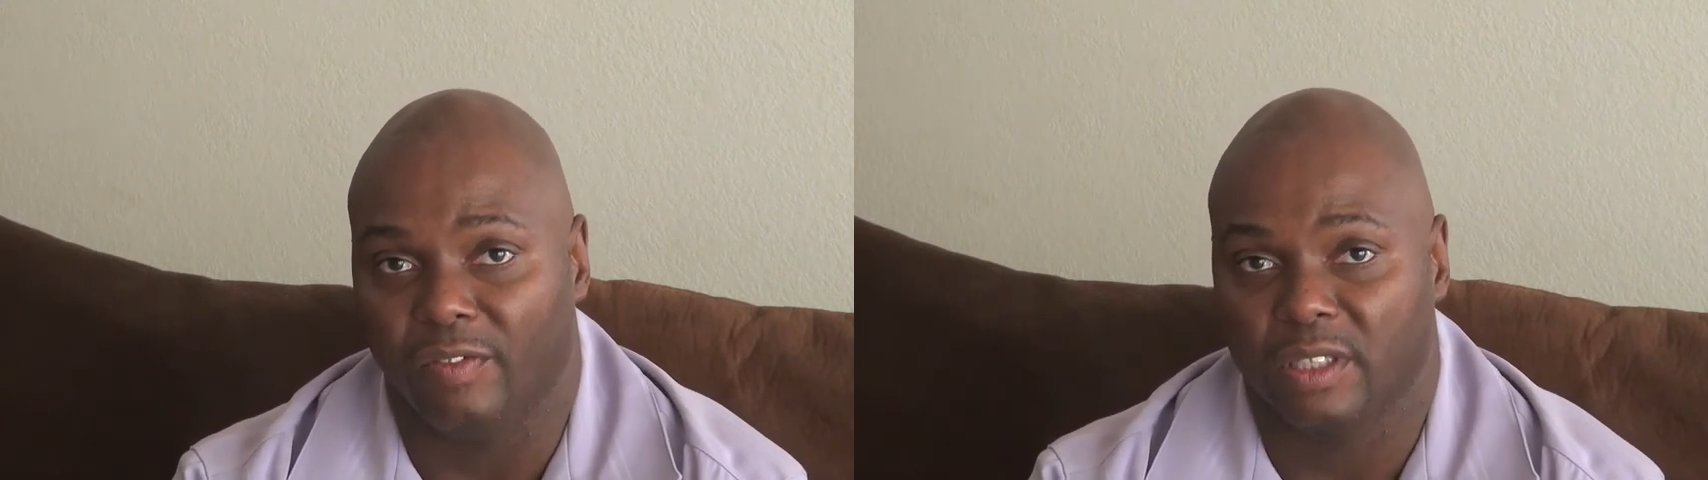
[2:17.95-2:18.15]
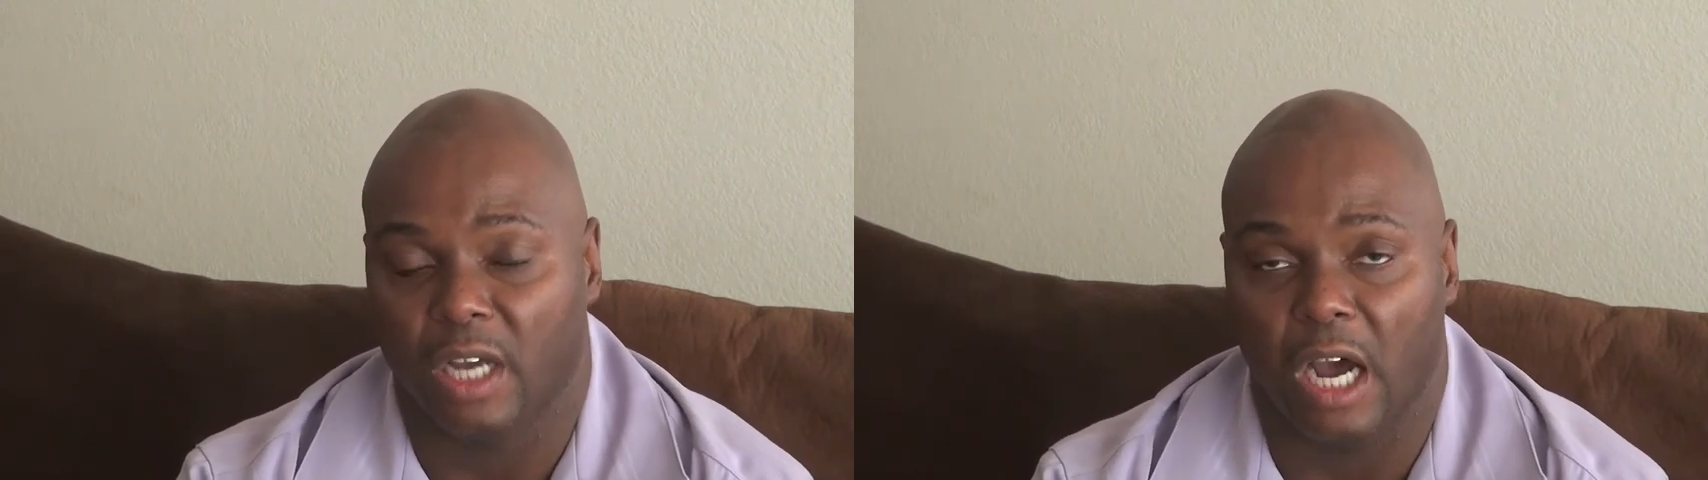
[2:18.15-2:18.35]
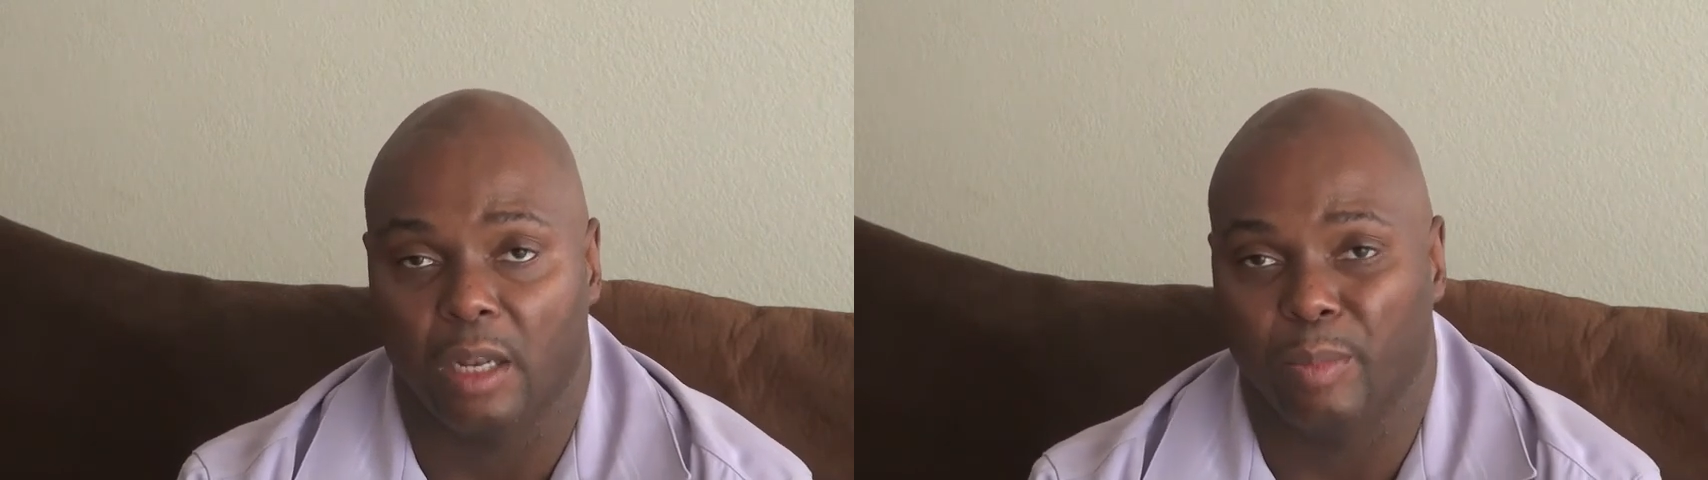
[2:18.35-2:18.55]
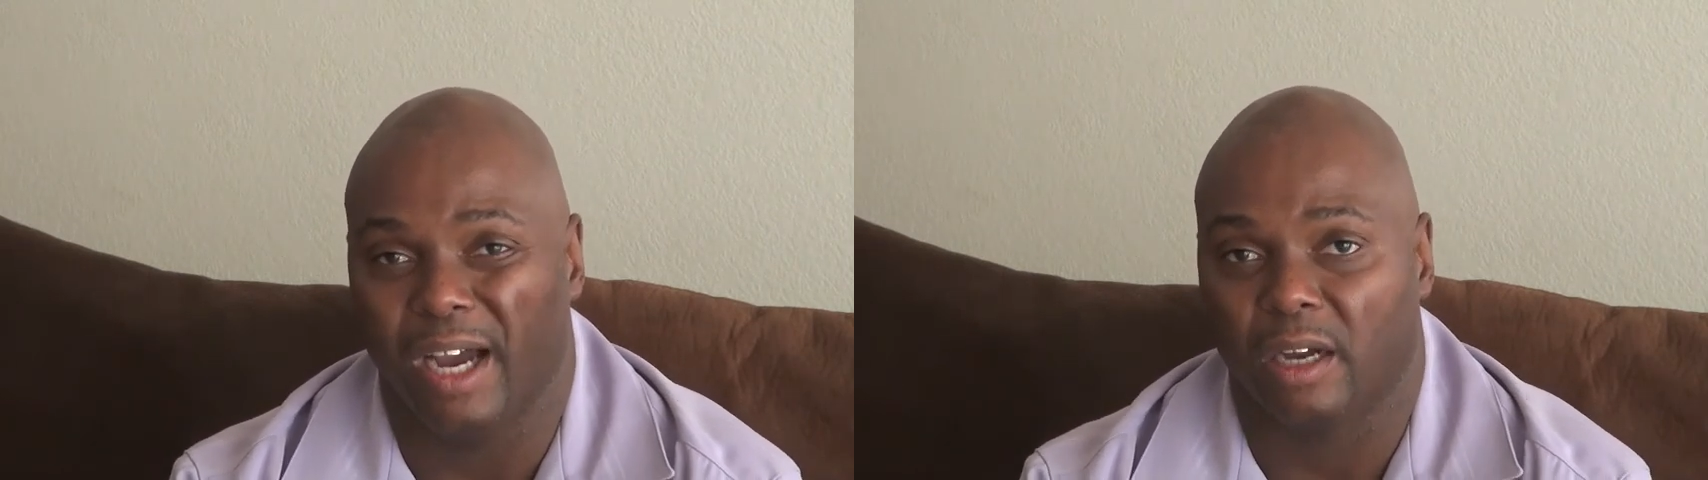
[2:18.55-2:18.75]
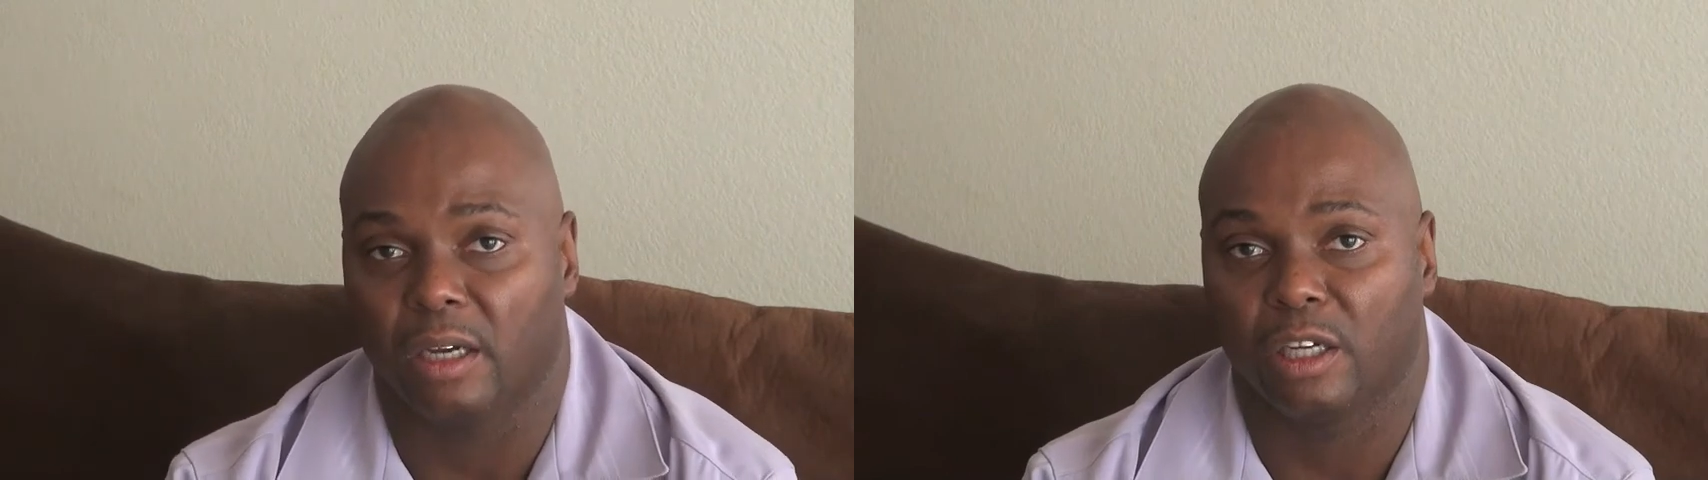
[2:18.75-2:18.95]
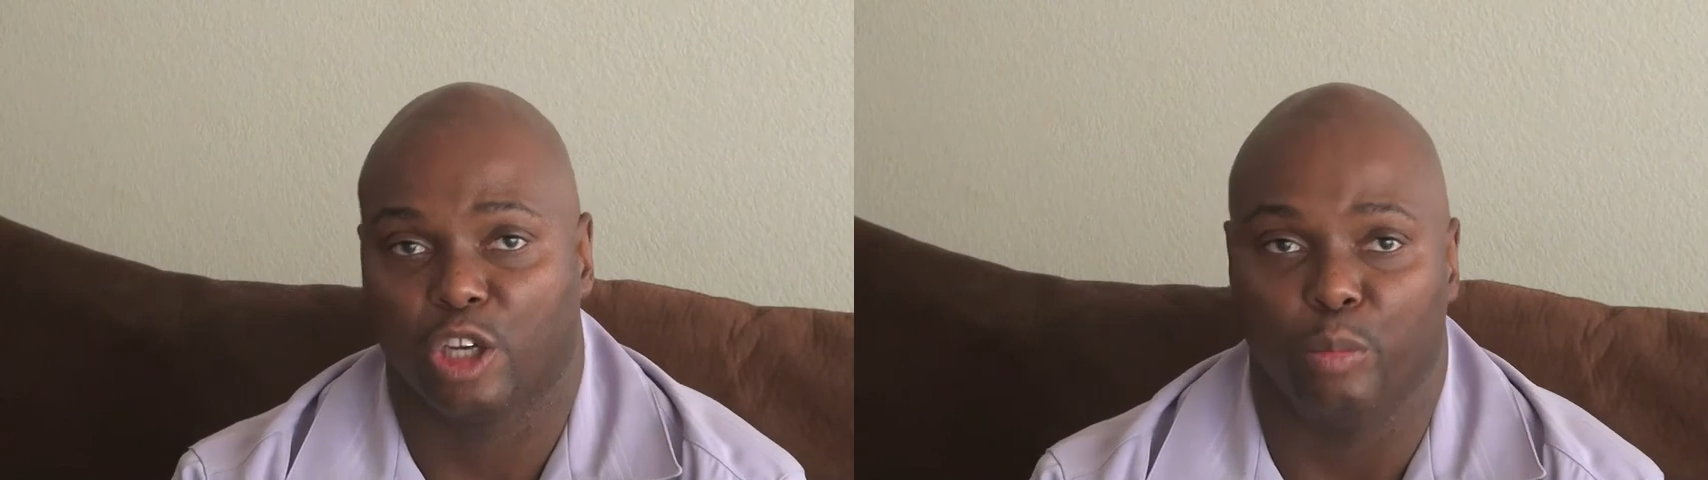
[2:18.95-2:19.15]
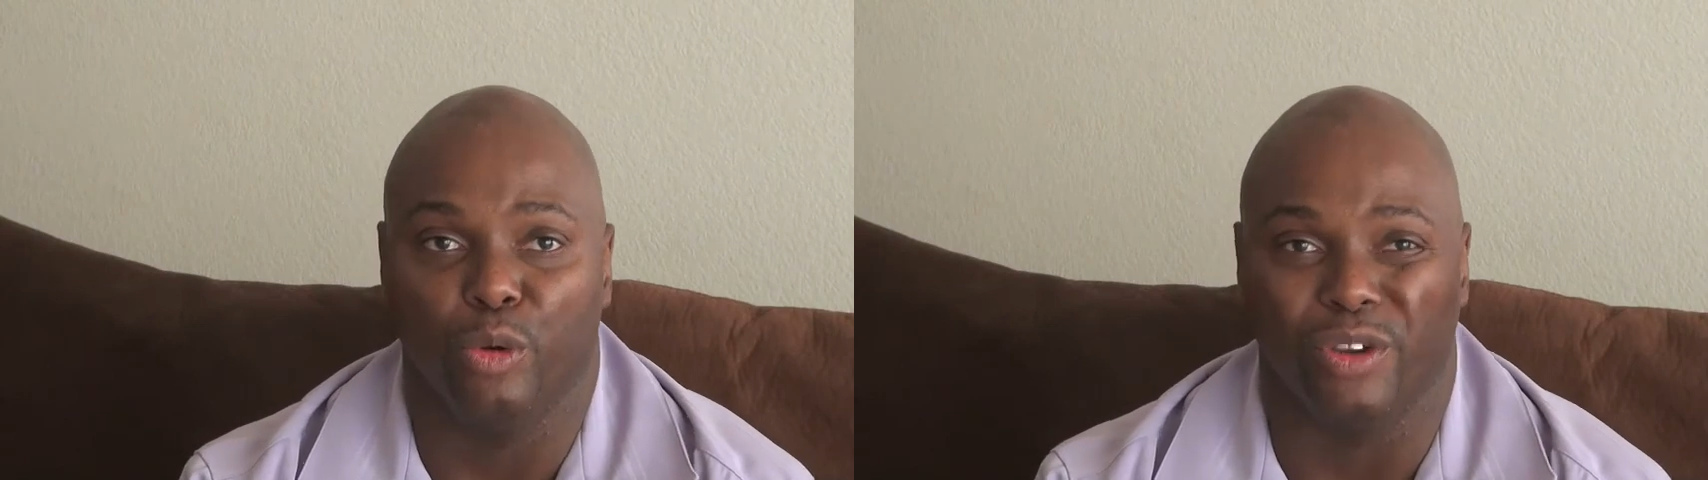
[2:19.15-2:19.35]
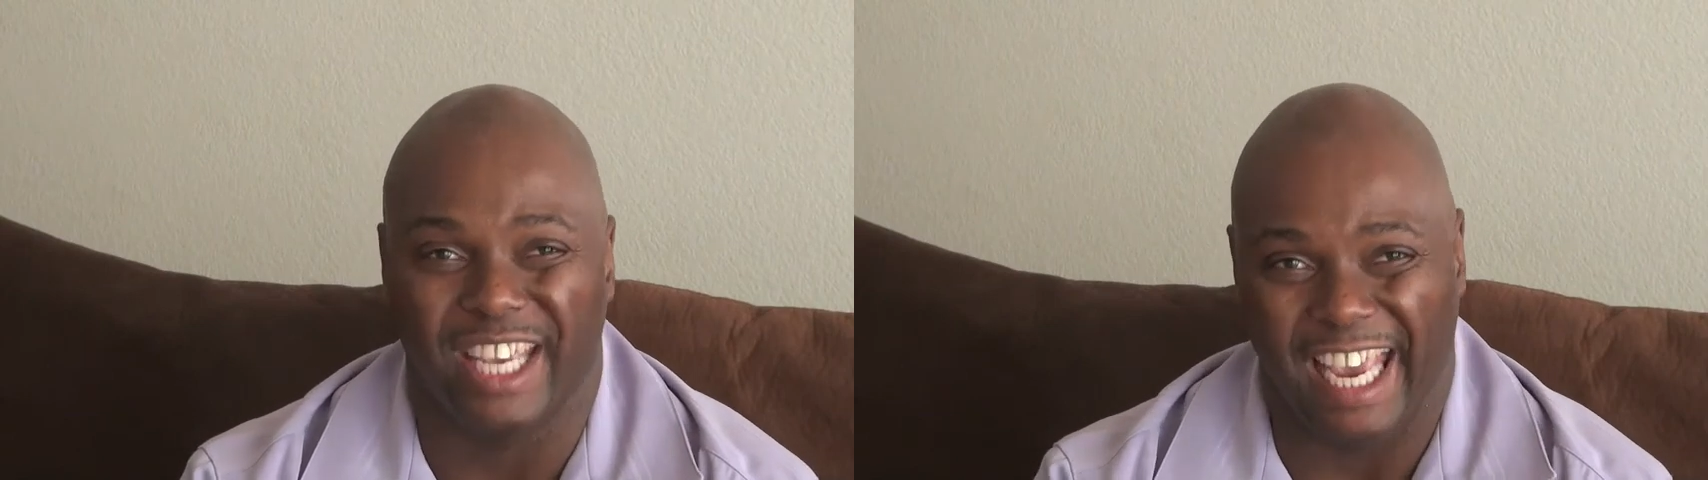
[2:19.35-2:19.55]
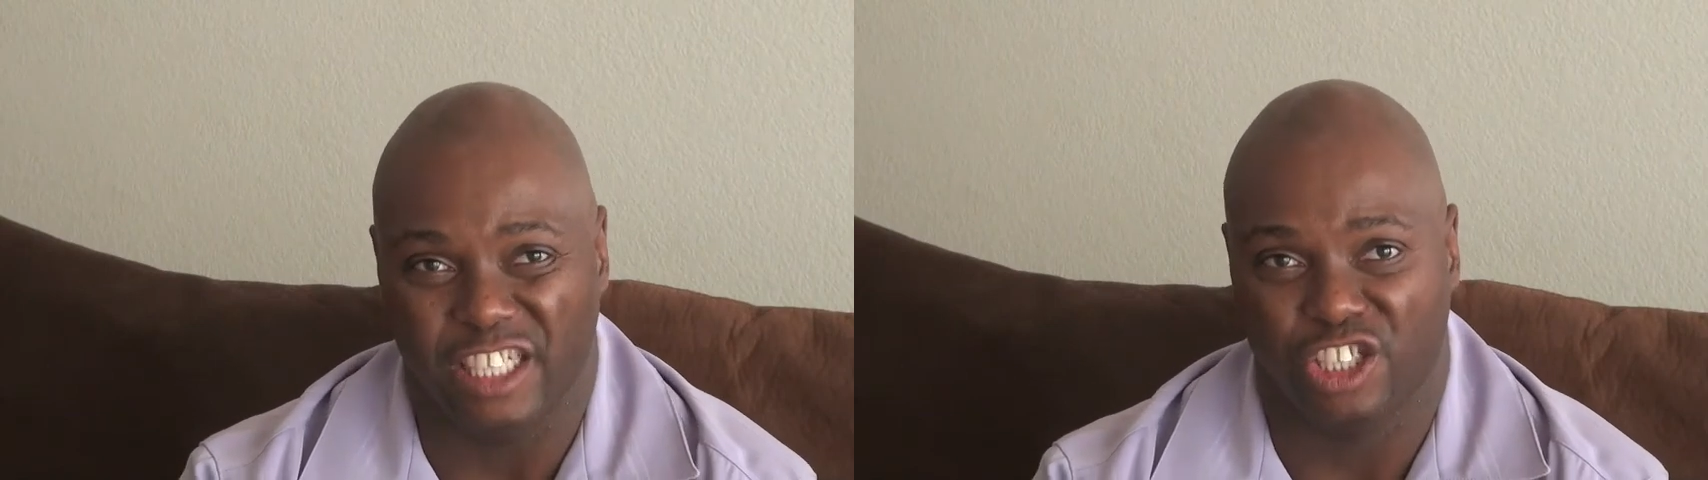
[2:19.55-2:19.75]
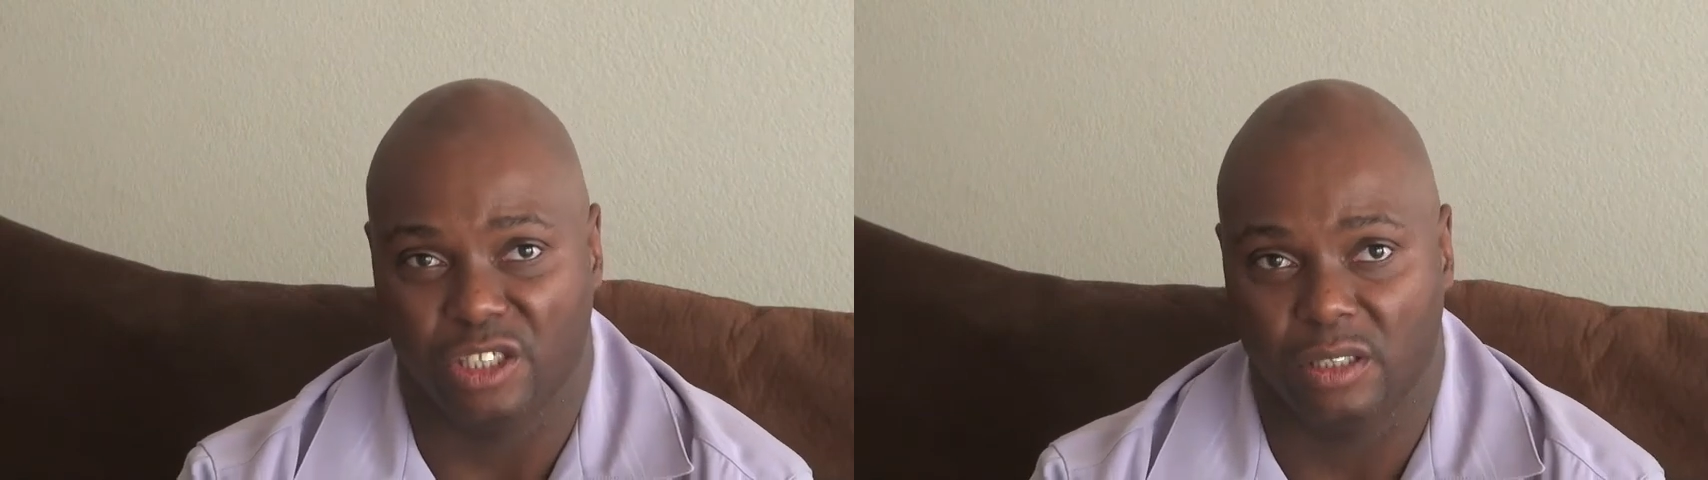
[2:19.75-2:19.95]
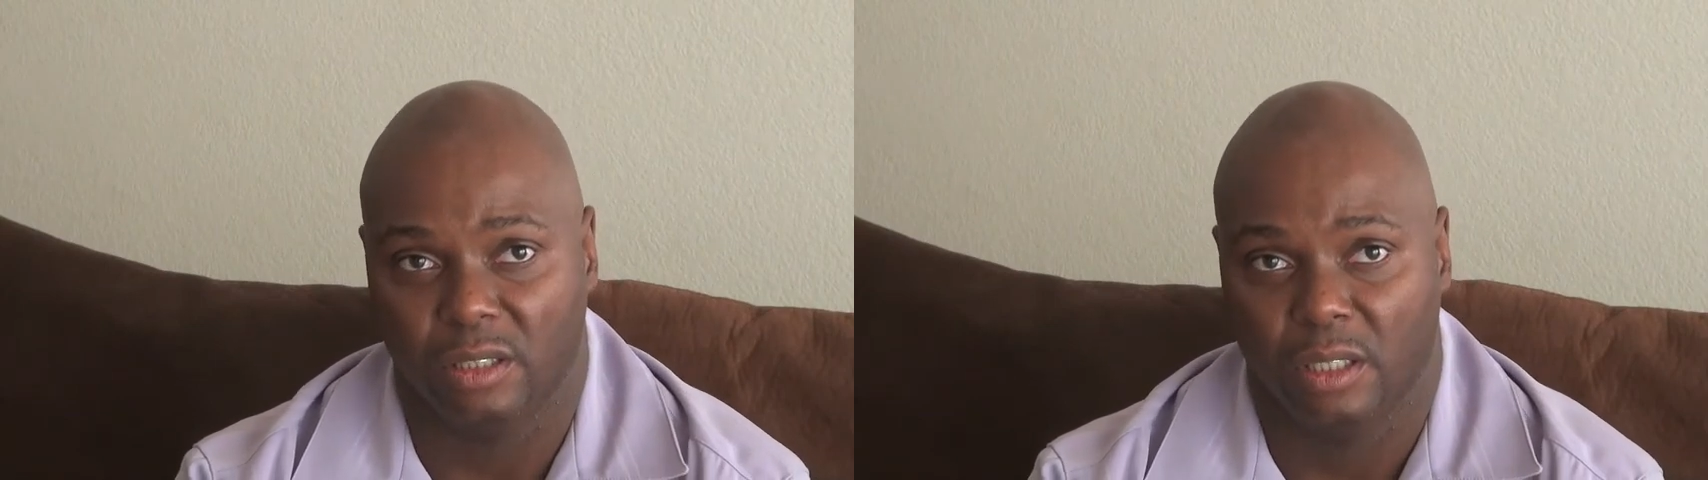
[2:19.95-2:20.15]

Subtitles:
It's all about communication.